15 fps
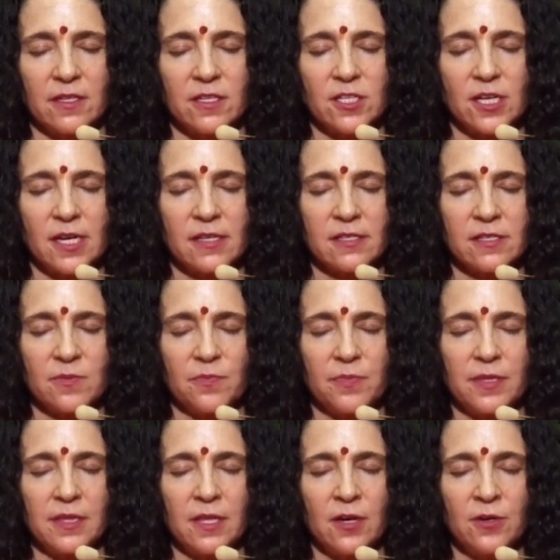just
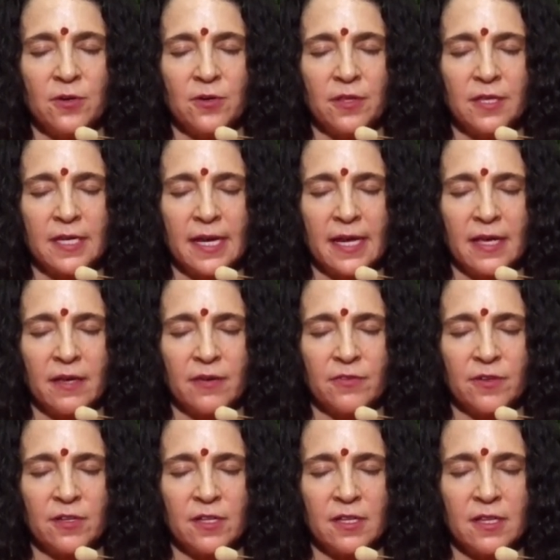below the
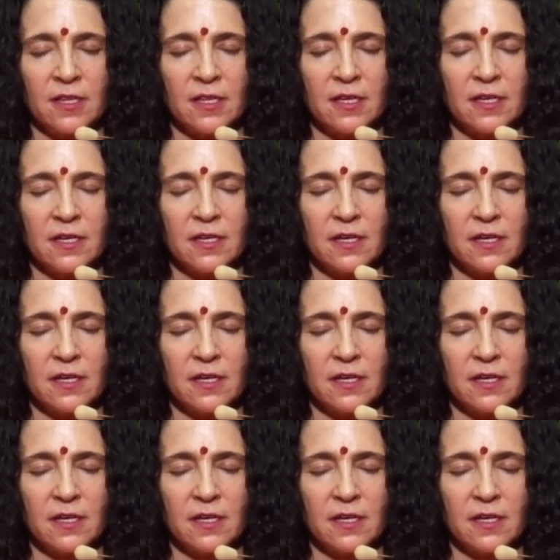navel,